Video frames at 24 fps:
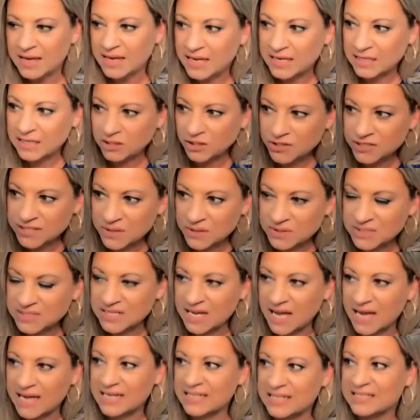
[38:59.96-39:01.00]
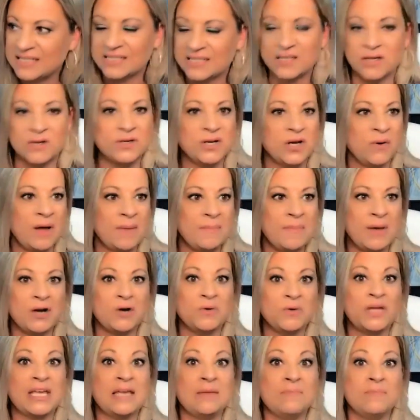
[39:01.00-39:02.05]
He looks outside. He says, oh, no, I
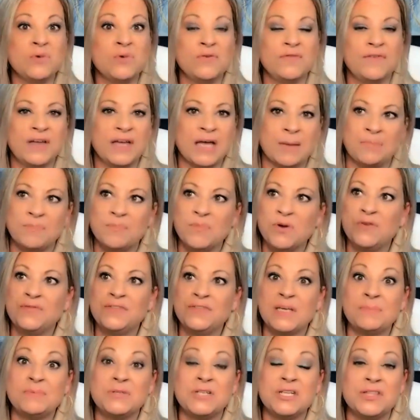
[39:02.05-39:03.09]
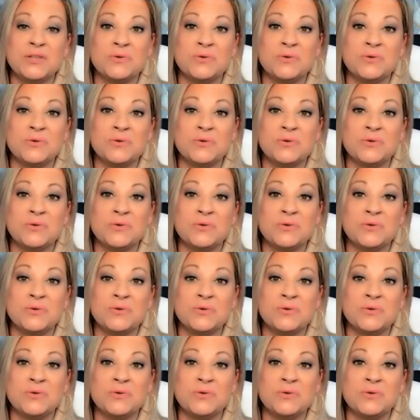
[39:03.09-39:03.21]
better keep moving up. Moves up to